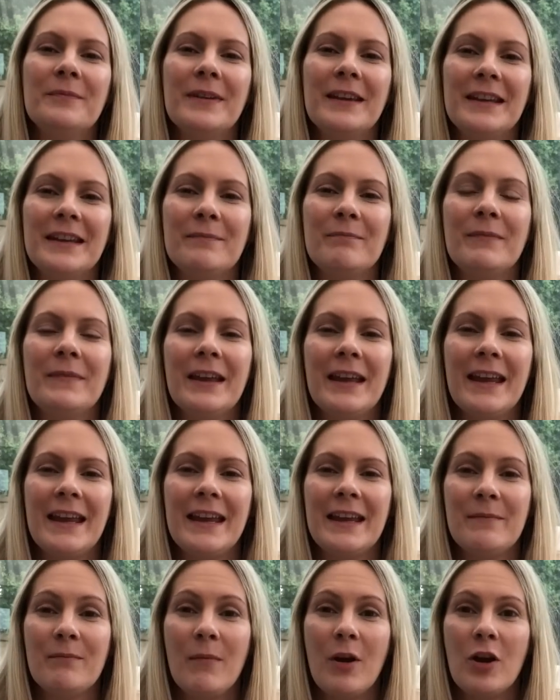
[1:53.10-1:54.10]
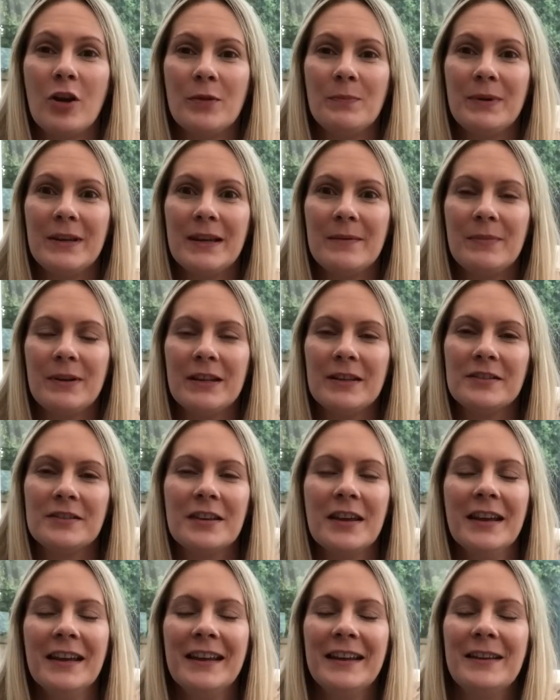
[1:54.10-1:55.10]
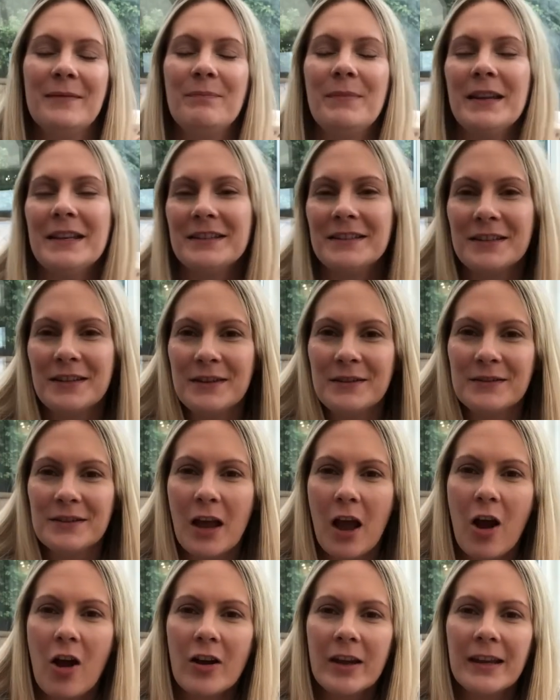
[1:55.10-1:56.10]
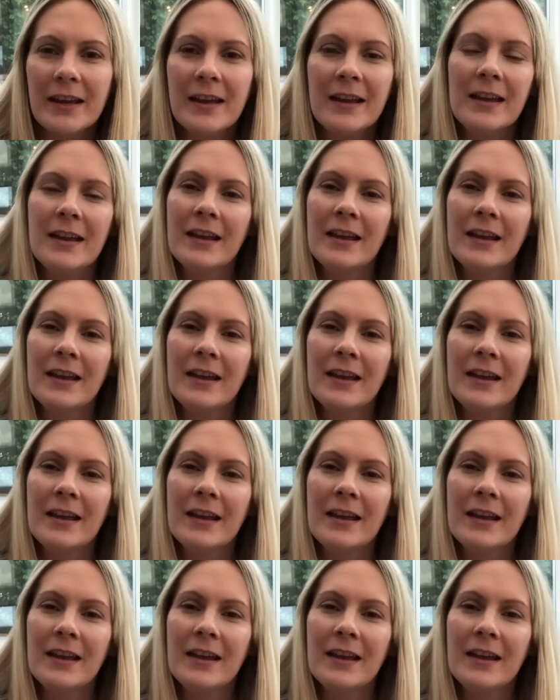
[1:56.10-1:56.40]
it might be a bit too tight.